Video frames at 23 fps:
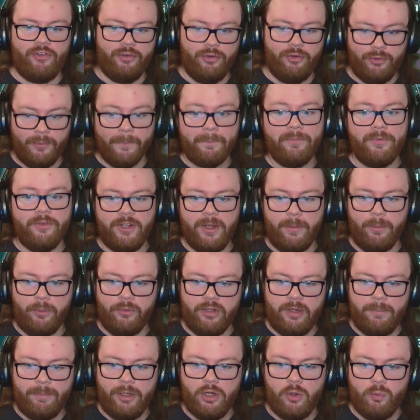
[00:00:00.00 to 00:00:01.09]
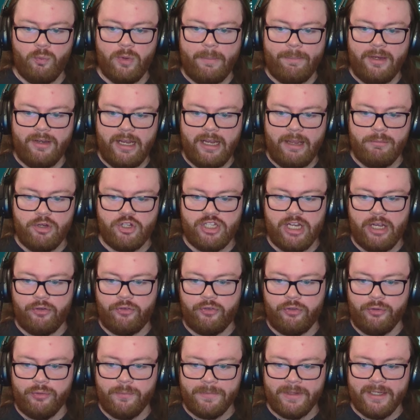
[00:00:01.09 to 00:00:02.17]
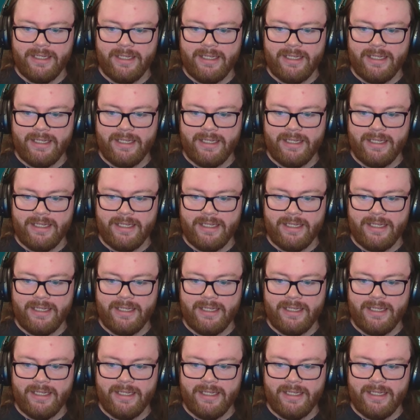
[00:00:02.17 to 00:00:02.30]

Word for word: So double dipping on weapon damage now too.